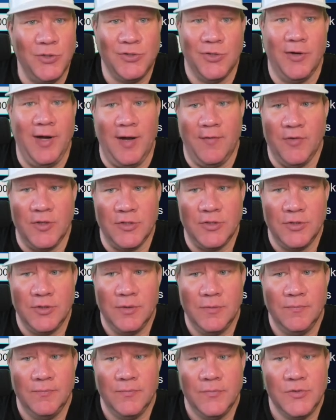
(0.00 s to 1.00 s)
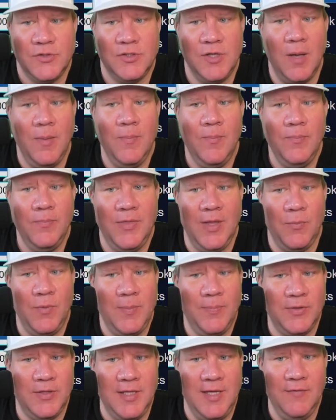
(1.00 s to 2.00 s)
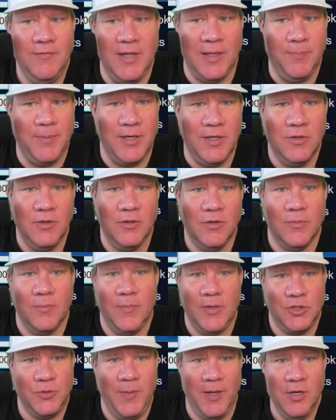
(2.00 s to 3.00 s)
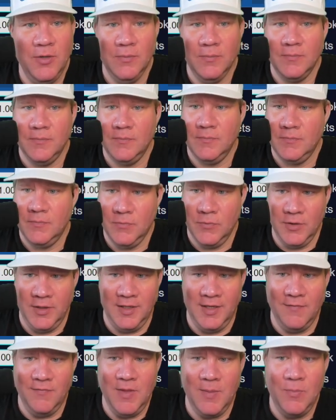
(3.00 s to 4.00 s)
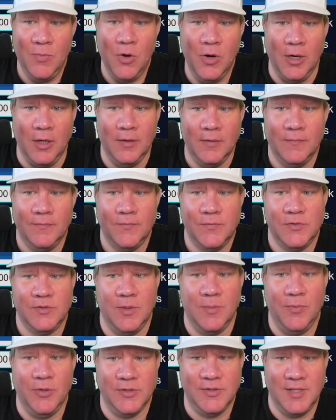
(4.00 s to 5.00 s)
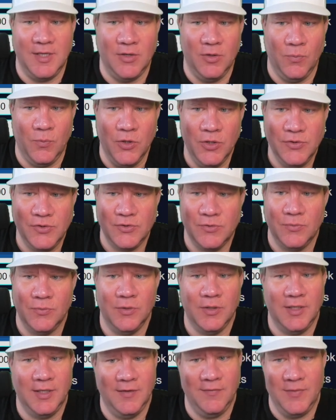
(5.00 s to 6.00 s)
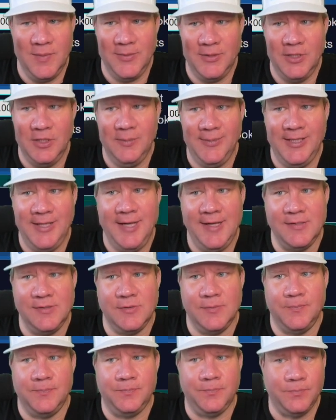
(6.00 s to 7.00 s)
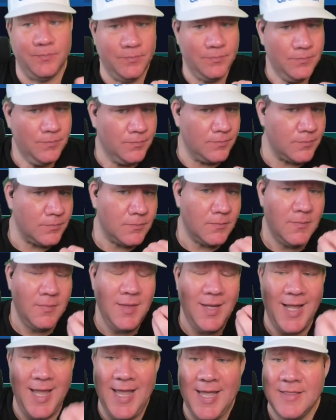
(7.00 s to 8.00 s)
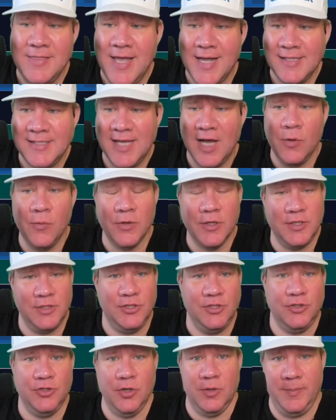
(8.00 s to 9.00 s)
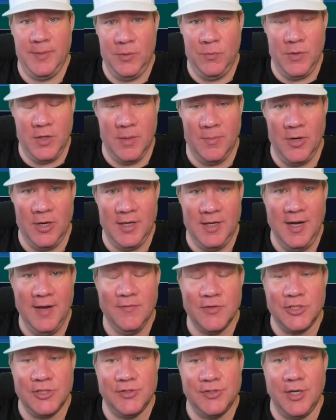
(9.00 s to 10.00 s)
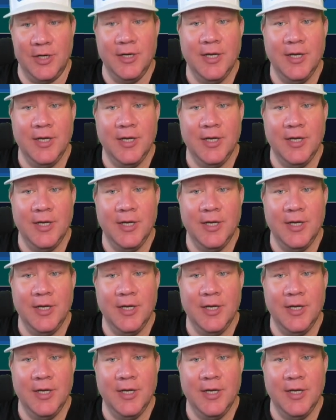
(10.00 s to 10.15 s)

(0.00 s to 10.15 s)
are average. Some that we believe like Pinnacle are much better, we're going to give them more. Some books that are worse, we're going to give them a little bit less. And that's how we're going to determine what our market averages are.